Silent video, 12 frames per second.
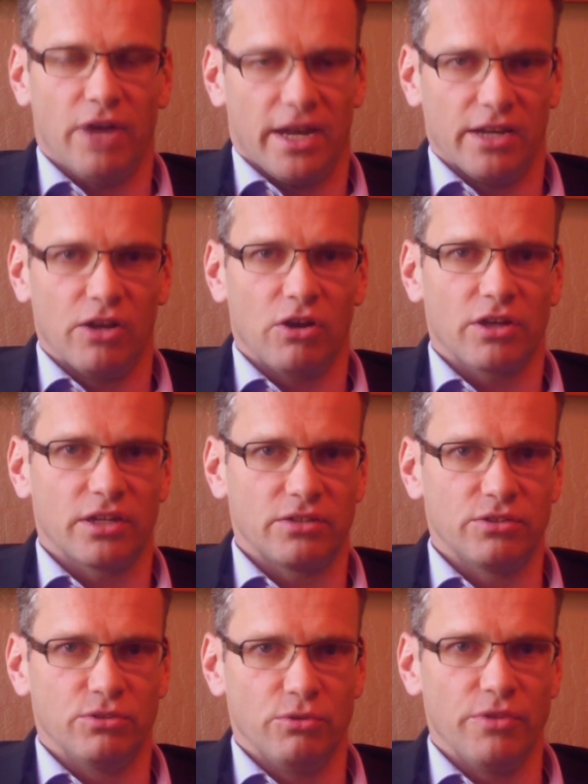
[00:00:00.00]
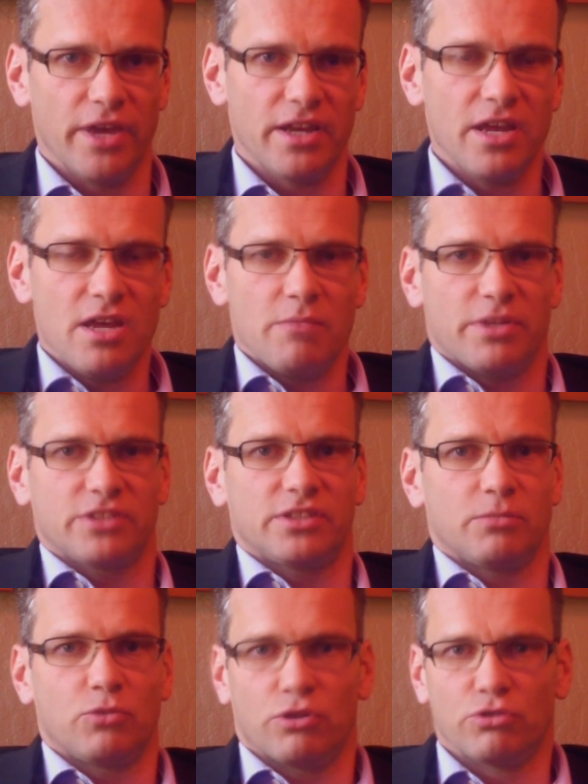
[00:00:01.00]
unlock and to do that, but
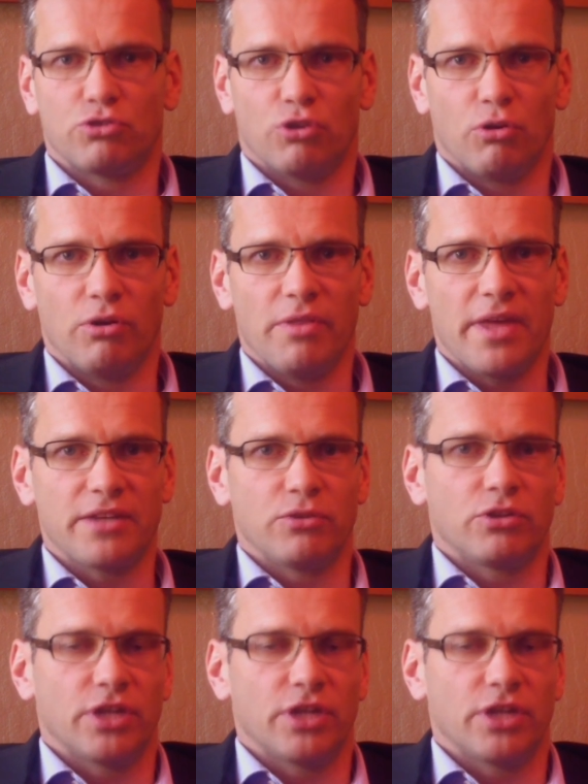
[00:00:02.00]
some control that you